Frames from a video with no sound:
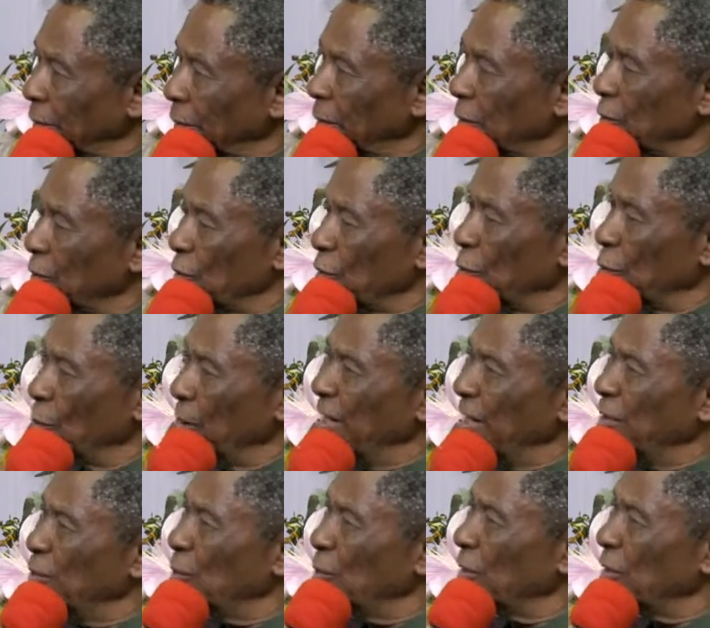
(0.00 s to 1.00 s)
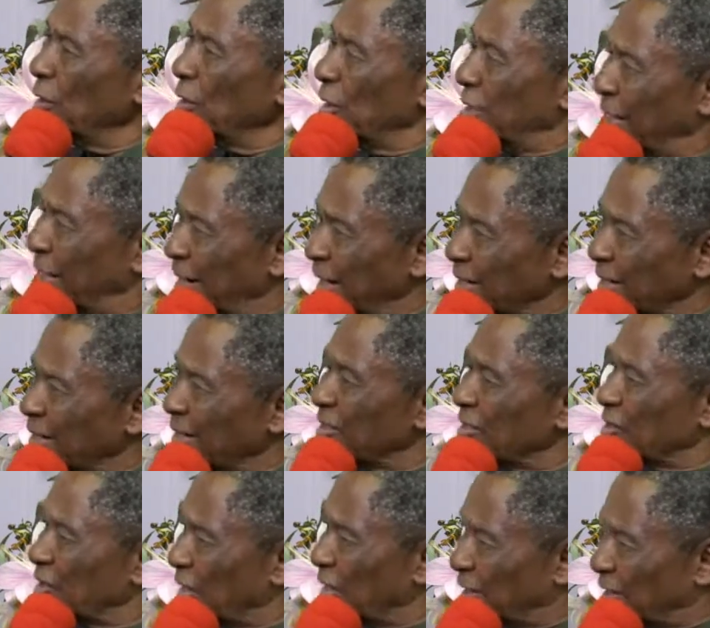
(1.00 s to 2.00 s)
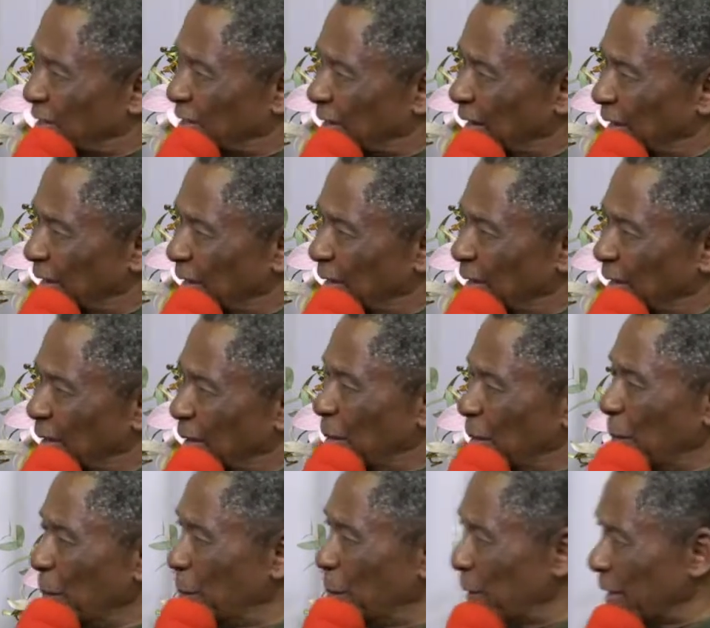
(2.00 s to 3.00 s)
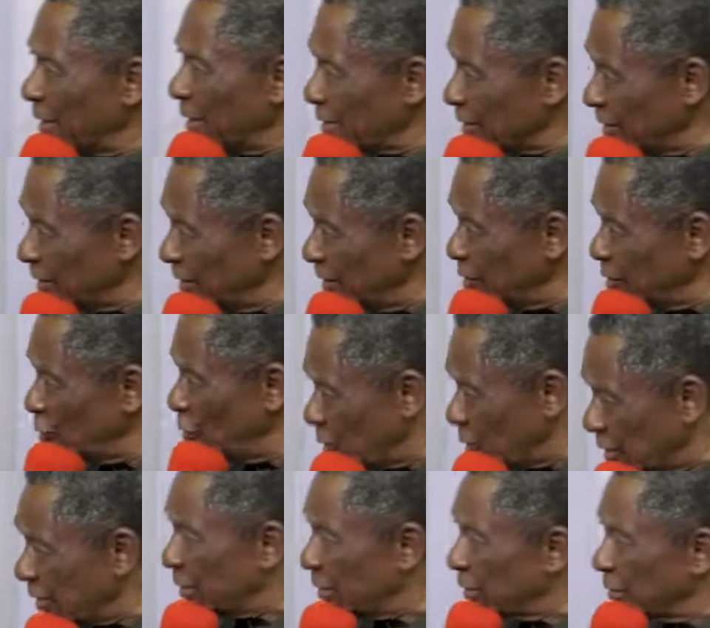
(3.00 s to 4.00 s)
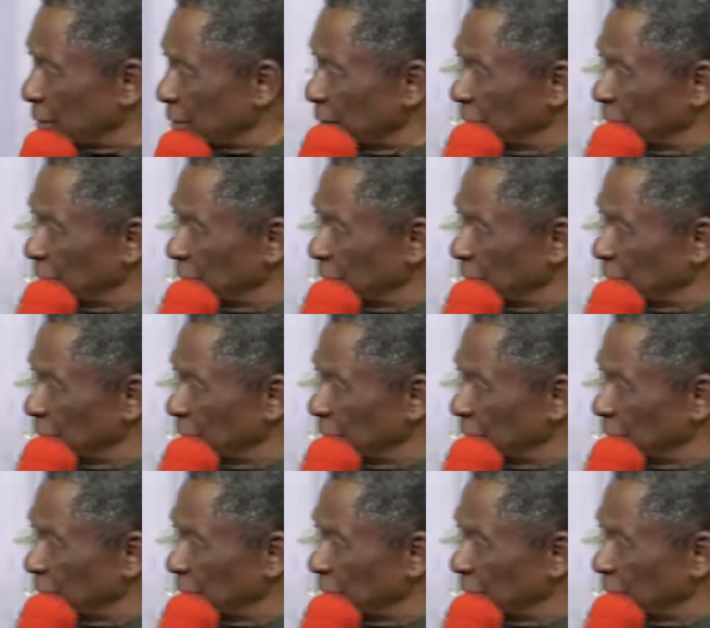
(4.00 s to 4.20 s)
So we need to change the structure plus its content.